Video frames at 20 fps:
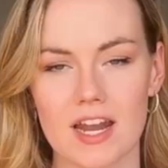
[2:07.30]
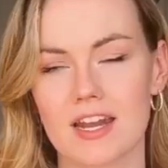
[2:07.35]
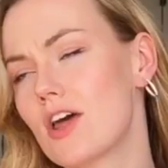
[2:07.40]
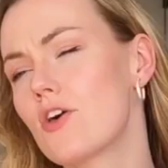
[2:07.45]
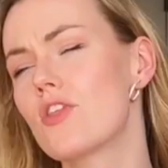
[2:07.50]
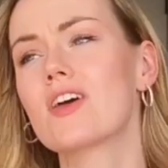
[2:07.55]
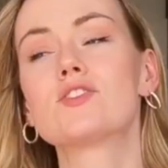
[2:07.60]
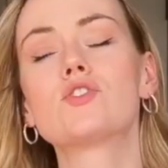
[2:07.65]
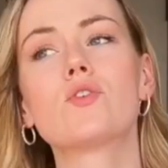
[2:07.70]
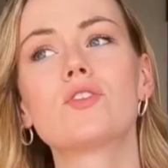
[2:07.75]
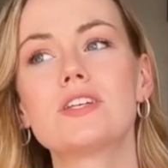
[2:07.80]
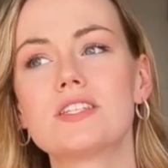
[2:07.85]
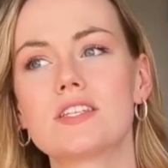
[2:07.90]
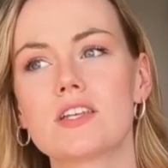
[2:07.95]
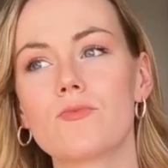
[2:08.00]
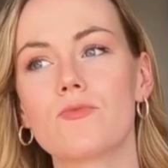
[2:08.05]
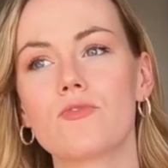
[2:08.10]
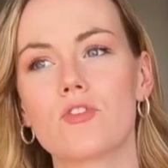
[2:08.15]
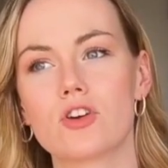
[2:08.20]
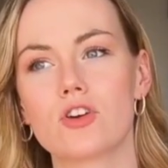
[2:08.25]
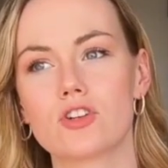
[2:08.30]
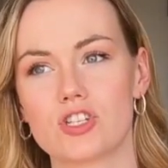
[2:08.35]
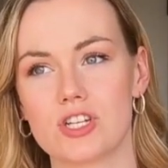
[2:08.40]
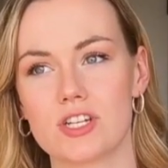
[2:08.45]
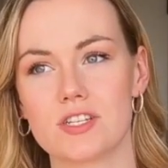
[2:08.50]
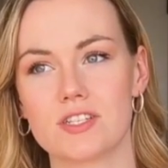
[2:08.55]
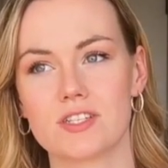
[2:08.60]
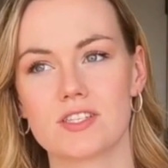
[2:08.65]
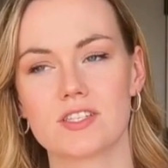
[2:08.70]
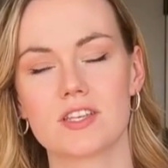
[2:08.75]
Now, that's only some
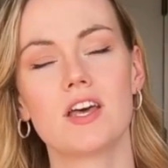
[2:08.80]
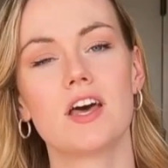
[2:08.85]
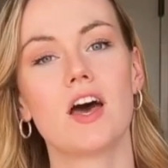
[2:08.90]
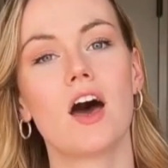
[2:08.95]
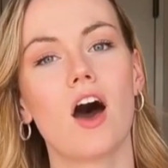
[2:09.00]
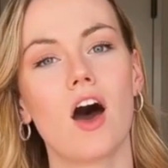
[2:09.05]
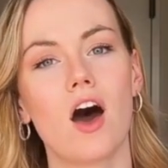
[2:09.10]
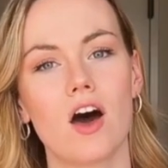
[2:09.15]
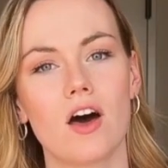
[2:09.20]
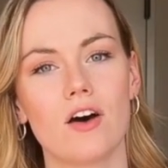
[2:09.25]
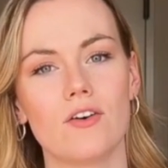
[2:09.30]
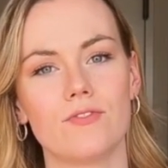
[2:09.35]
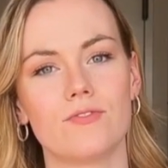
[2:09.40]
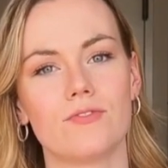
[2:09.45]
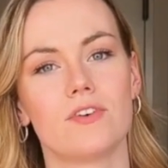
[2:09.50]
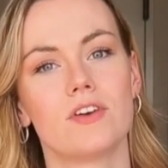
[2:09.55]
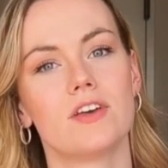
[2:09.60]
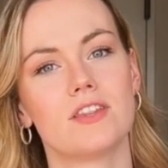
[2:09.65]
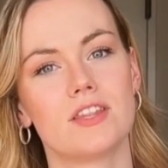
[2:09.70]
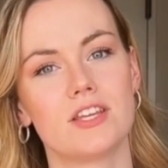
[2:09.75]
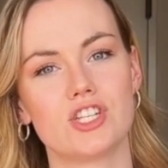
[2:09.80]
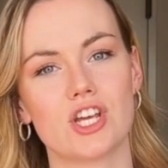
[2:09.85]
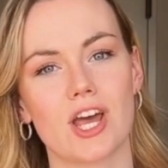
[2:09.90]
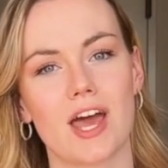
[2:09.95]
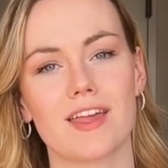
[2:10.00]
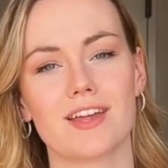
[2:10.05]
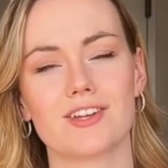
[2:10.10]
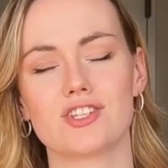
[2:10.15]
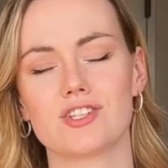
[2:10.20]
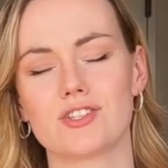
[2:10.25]
versions of the
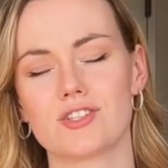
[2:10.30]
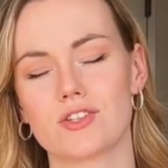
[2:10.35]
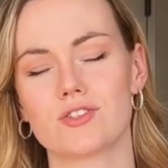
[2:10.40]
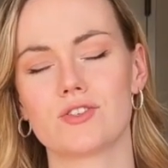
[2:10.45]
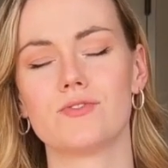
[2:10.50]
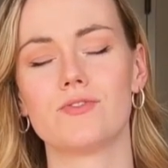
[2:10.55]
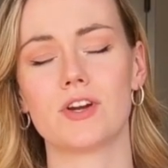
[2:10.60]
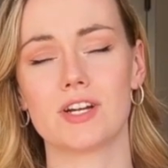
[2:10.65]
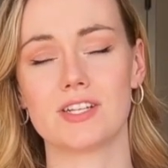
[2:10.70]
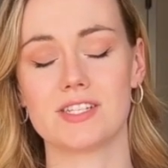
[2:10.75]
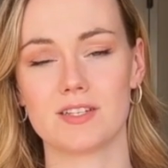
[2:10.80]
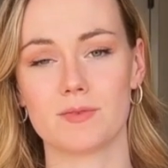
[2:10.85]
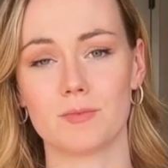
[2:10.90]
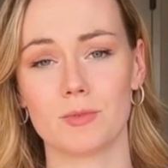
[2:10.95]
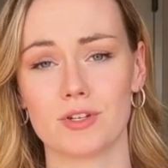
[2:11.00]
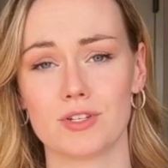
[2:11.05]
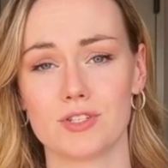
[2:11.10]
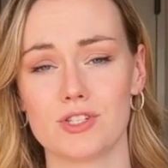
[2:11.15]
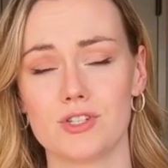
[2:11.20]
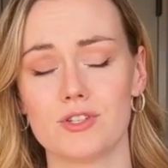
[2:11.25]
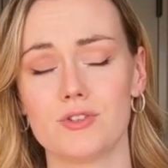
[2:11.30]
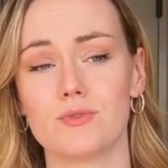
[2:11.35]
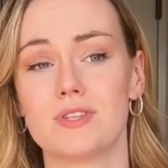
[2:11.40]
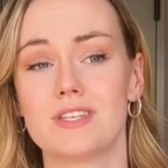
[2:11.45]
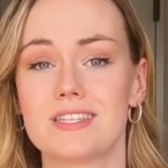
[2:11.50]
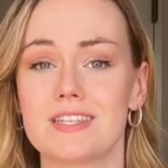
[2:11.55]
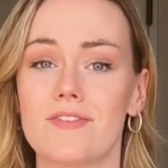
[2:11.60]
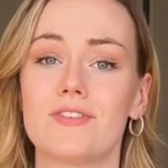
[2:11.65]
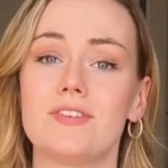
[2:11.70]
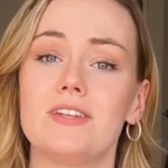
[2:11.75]
challenge. It's also very similar to
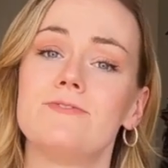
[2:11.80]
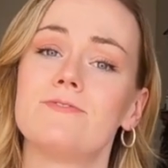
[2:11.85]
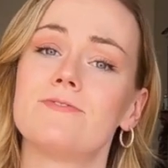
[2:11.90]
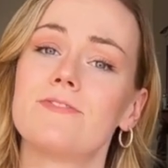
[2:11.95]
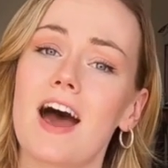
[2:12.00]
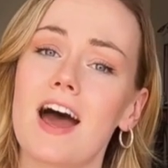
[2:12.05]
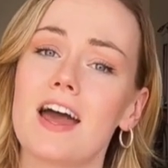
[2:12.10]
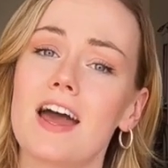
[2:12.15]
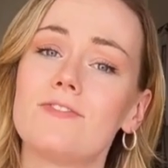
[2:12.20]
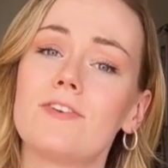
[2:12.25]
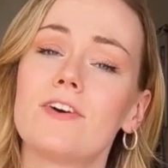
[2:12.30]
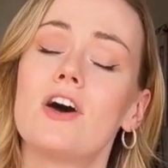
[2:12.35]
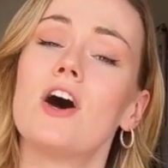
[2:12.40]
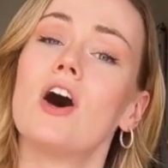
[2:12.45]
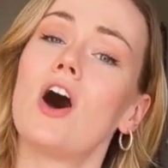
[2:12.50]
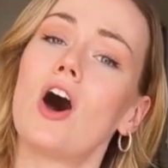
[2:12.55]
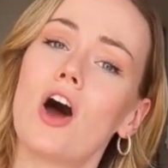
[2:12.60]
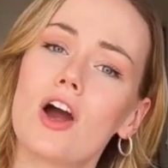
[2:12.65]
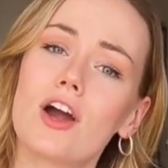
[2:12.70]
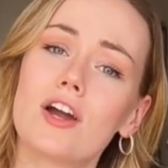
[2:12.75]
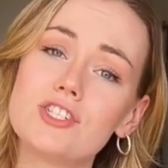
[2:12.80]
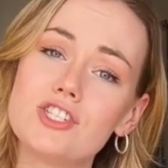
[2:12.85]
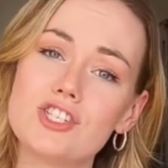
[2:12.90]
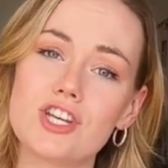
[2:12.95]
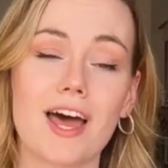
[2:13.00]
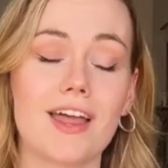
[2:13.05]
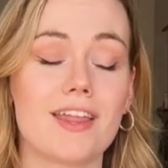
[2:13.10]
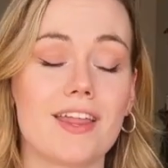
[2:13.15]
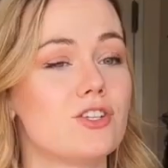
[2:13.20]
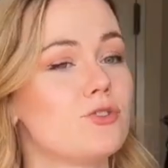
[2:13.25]
the 75 hard
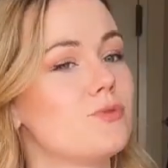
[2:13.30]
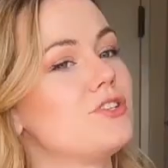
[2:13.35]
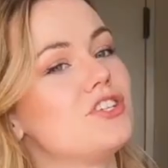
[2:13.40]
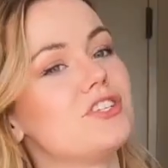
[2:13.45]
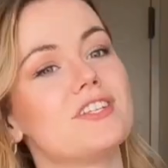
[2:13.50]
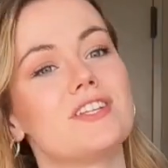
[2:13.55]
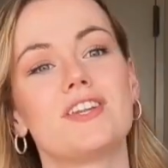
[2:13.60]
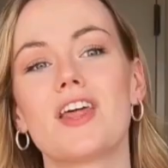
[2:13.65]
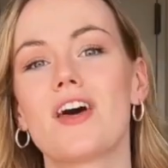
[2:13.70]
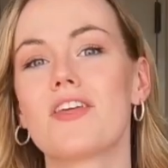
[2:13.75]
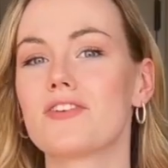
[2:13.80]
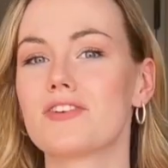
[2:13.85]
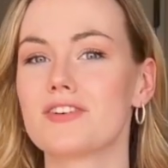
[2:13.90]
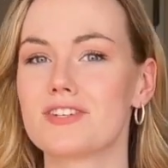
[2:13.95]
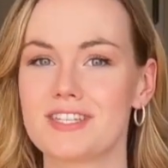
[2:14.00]
challenge, which is another